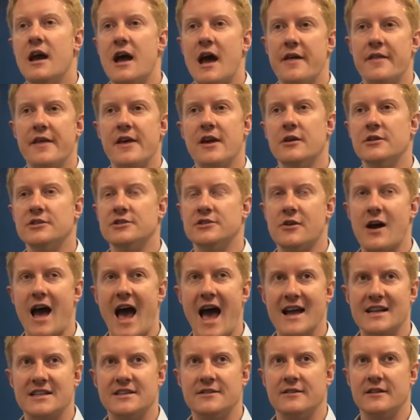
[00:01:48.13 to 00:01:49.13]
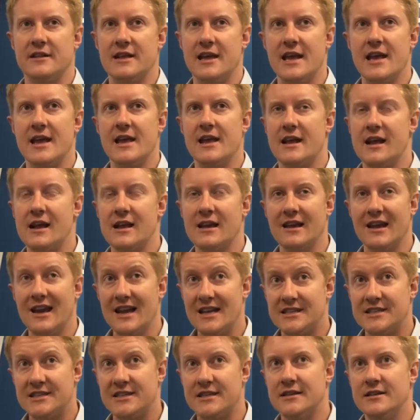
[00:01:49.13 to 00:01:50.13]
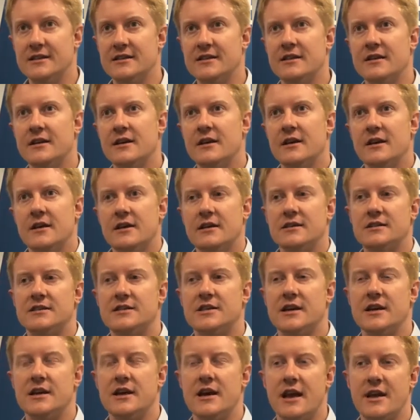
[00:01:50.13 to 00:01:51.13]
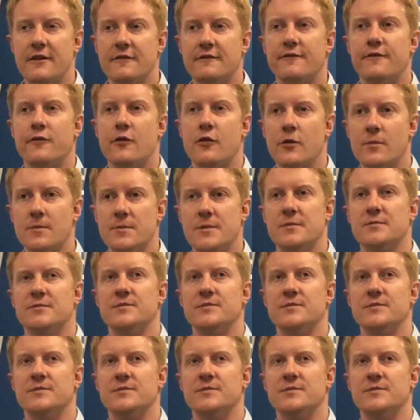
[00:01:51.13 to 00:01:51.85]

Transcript: and they also actively listen to inform